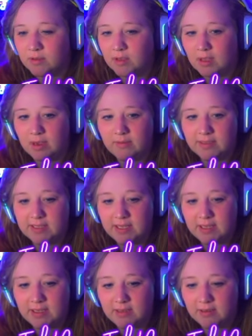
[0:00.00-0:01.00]
Harvest that.
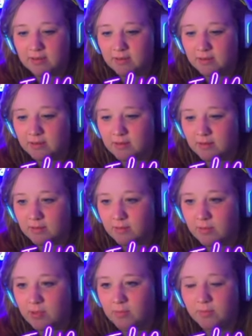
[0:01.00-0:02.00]

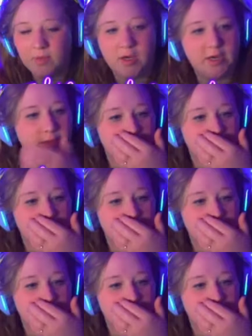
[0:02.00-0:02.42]
Oops. alright.